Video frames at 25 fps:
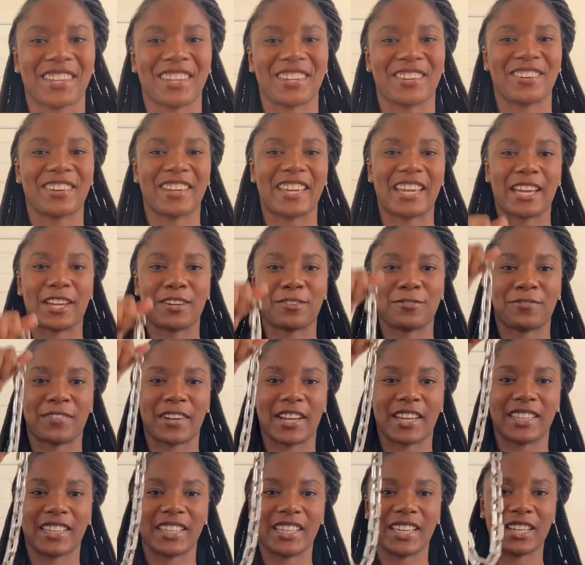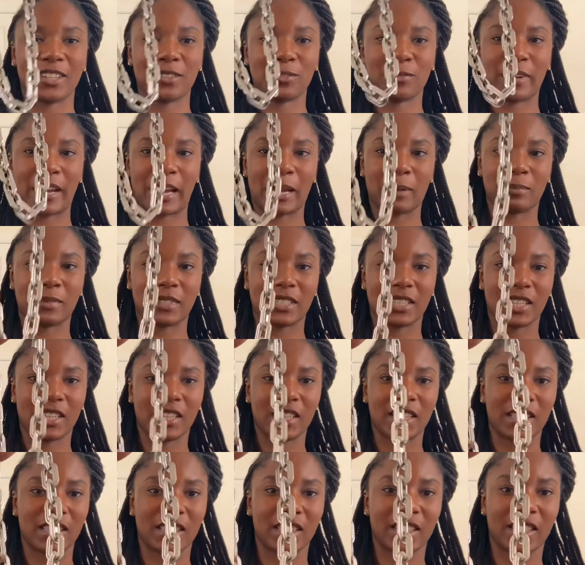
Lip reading: Okay, I finally unwrapped it.